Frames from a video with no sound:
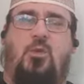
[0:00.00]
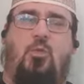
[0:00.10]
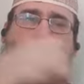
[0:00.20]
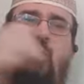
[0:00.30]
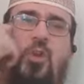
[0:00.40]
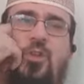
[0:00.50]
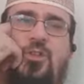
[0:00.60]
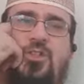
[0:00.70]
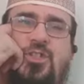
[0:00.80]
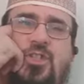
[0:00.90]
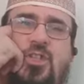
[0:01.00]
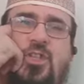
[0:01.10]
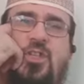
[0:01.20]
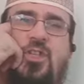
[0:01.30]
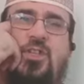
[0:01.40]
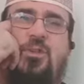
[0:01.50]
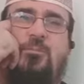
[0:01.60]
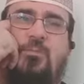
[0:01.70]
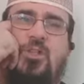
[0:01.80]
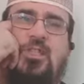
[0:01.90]
want
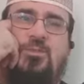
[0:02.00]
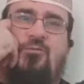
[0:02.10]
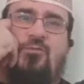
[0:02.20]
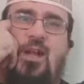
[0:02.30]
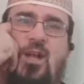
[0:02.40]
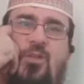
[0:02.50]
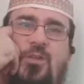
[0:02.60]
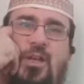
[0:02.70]
Muslims around.